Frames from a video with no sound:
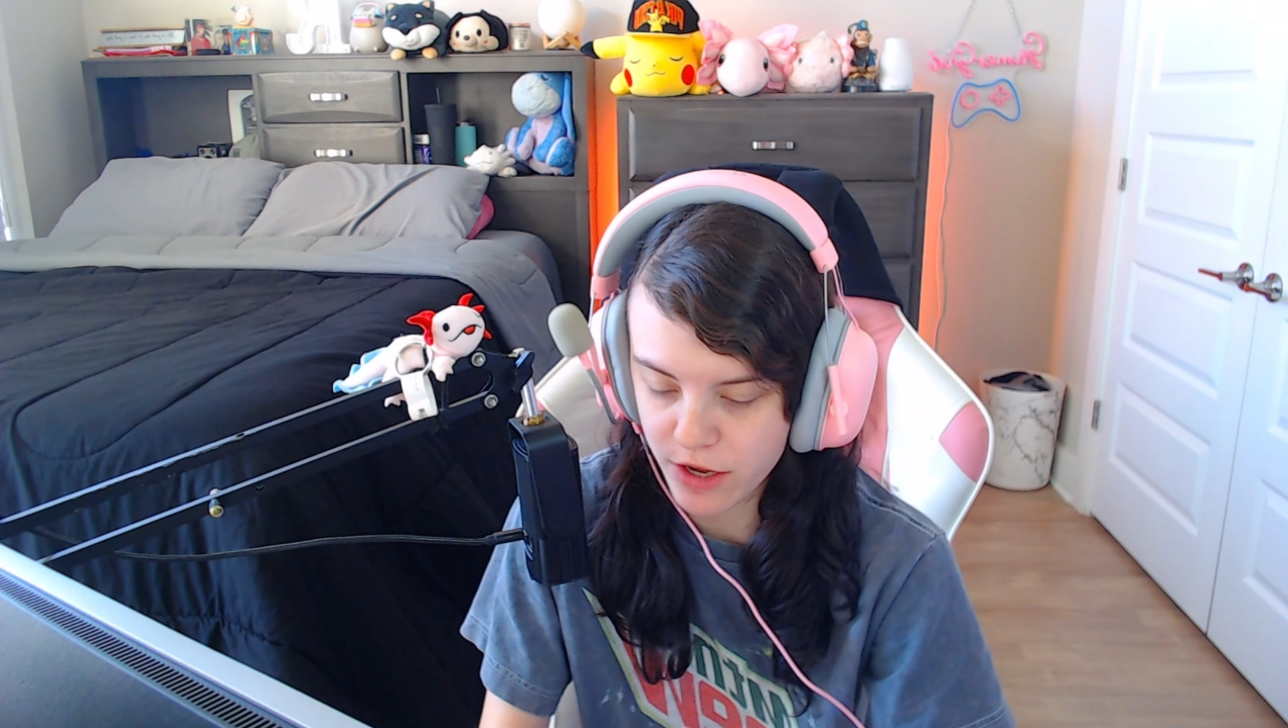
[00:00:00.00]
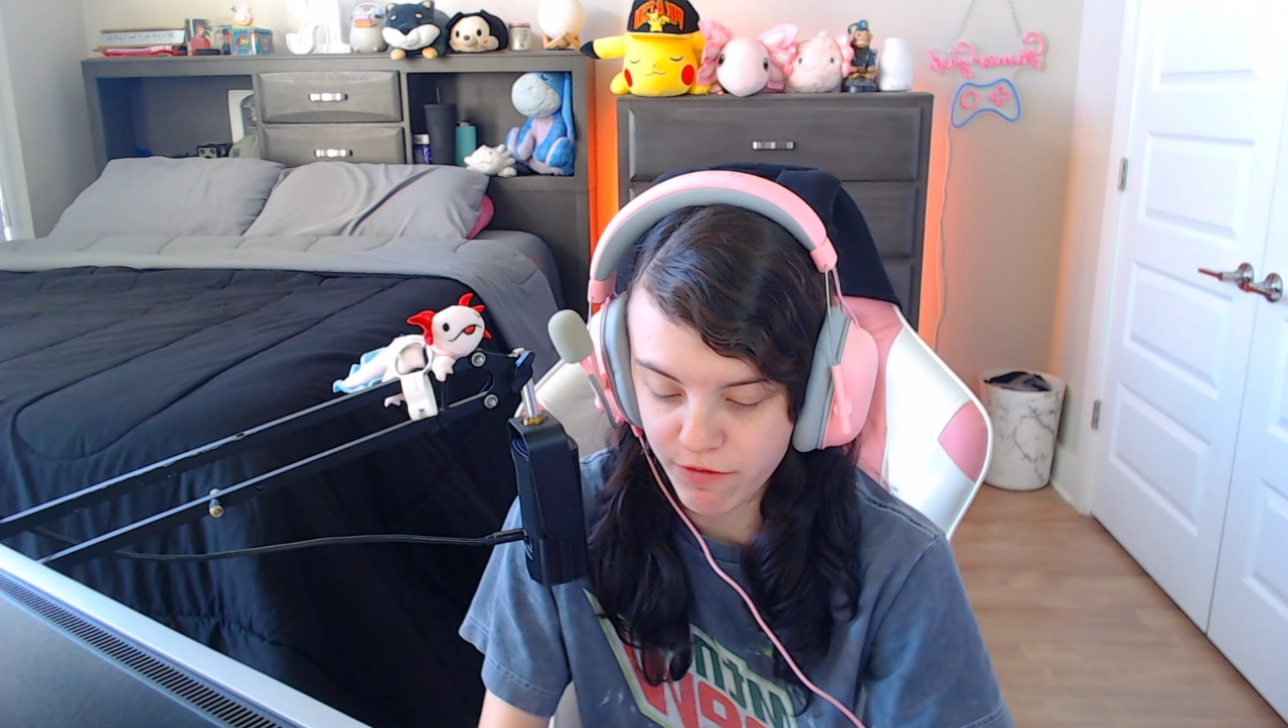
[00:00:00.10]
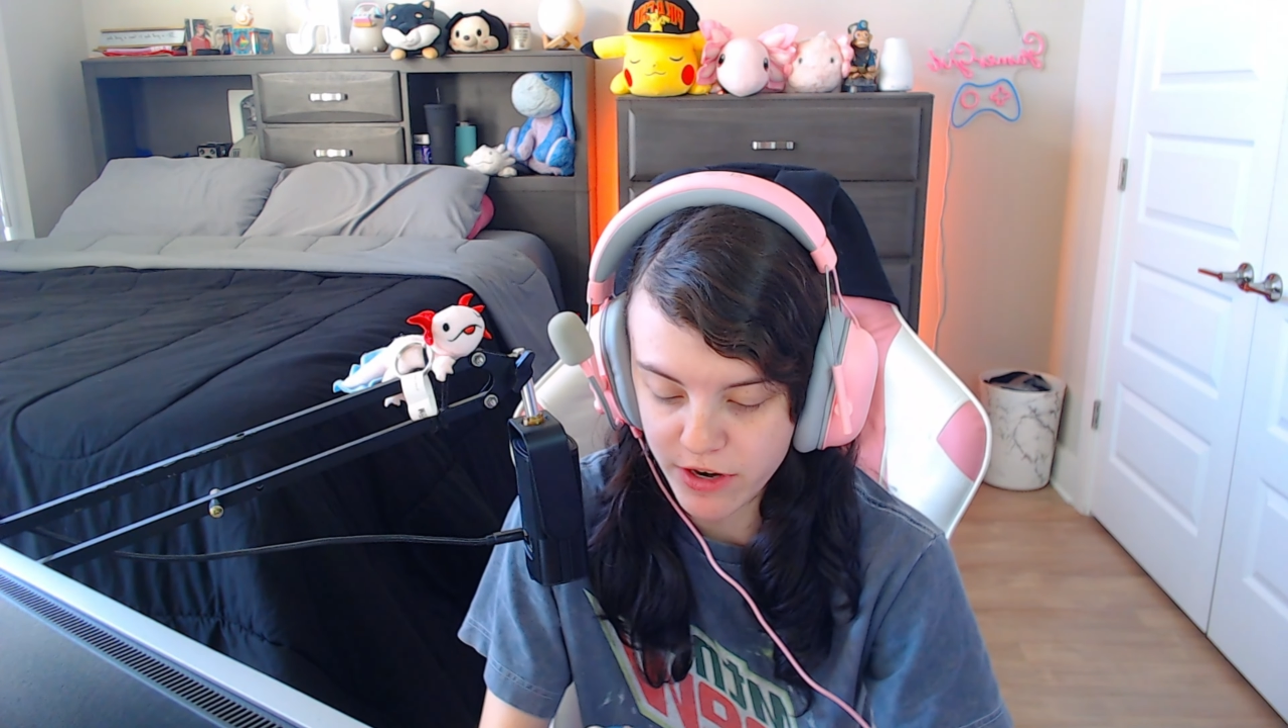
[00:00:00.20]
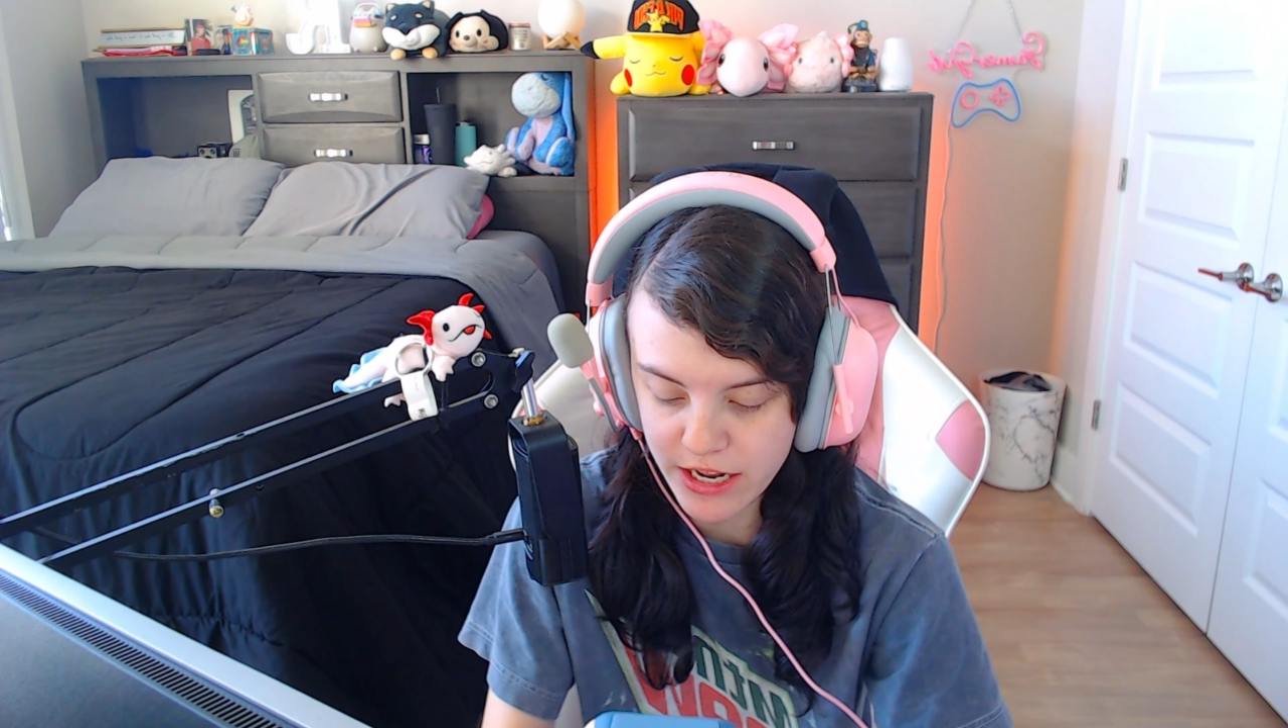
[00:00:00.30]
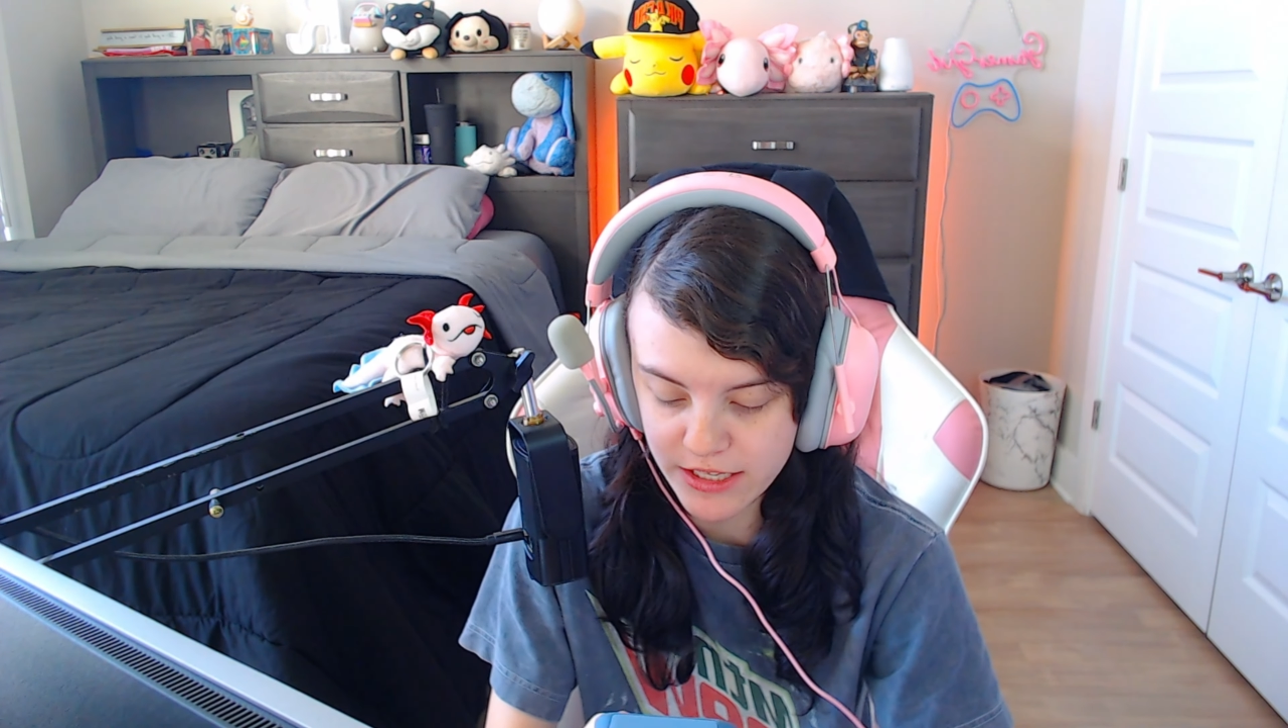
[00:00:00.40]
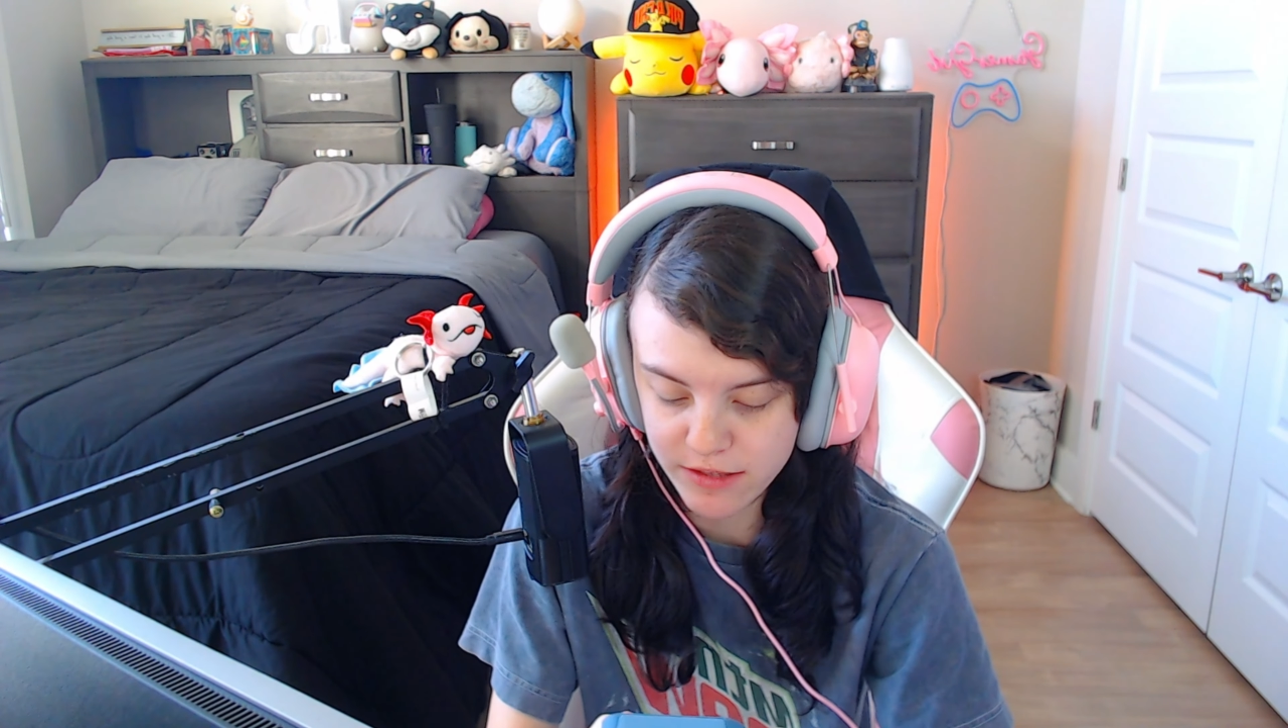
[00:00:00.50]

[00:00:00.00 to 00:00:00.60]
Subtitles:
if you need